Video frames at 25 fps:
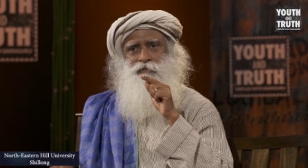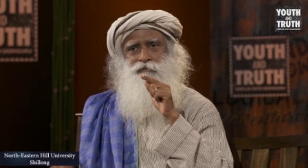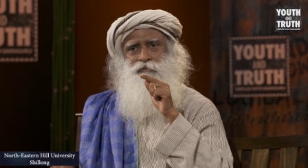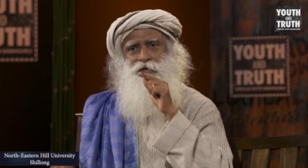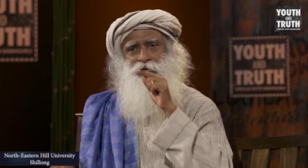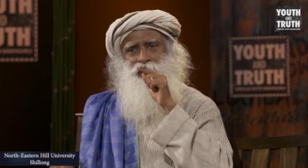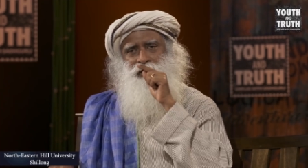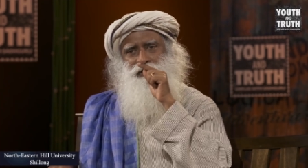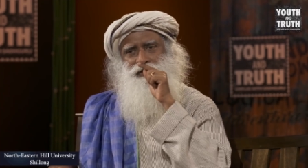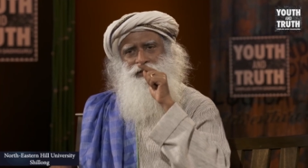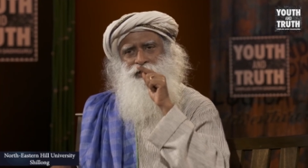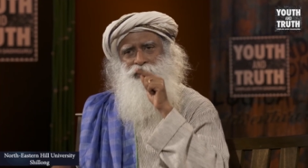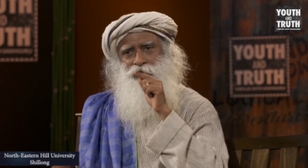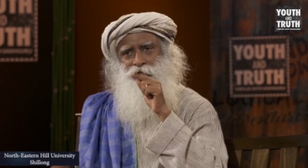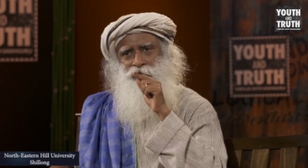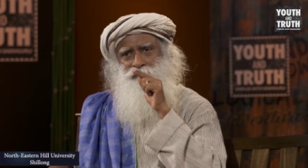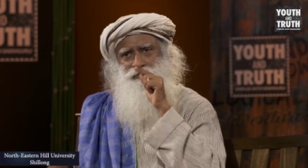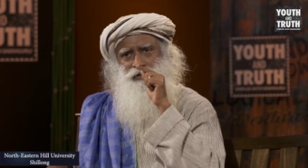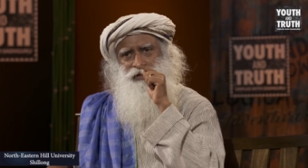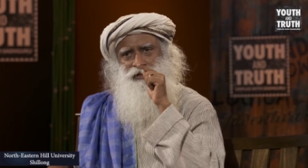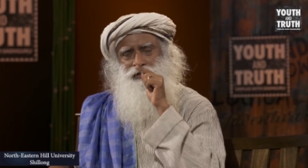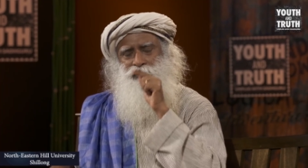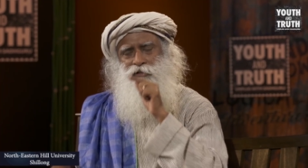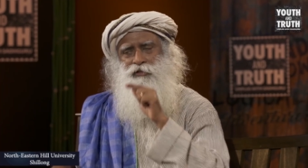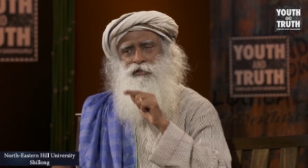When I say
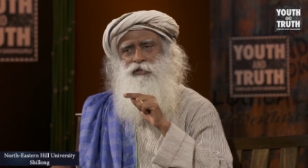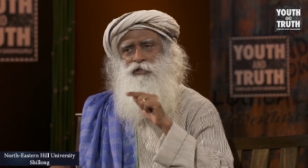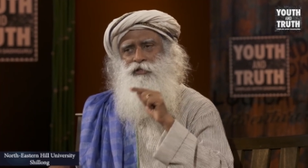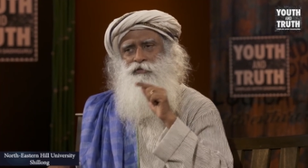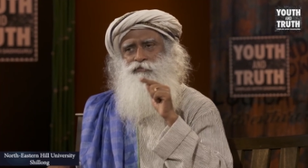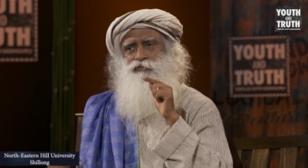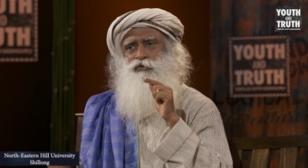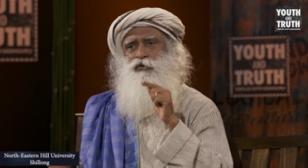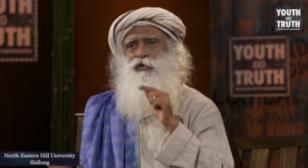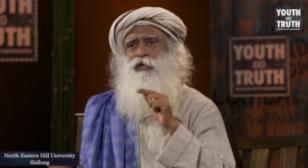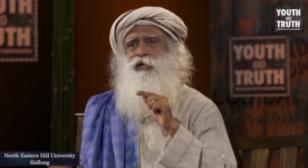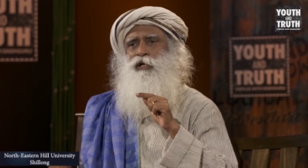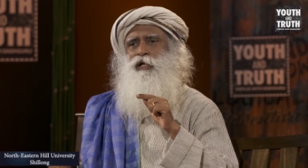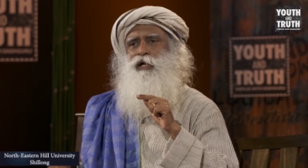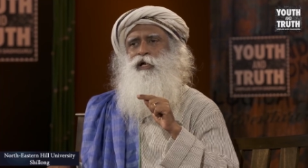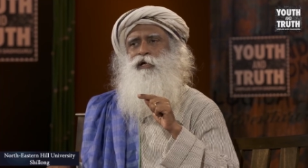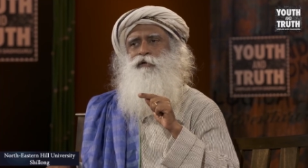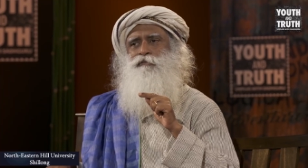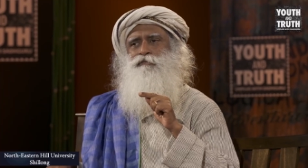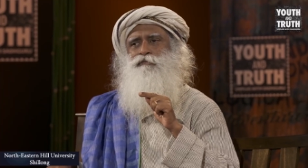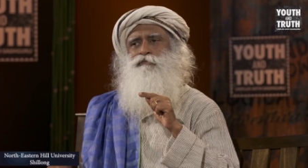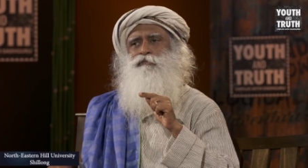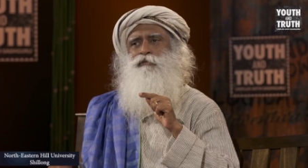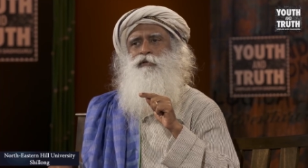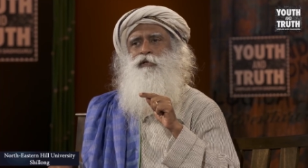give you a
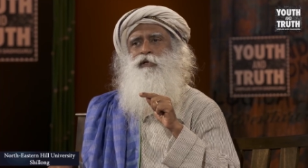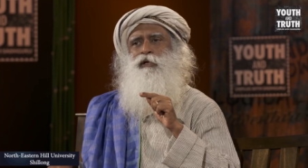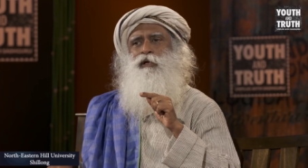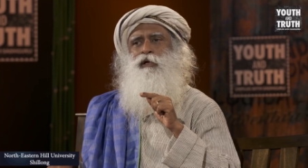life,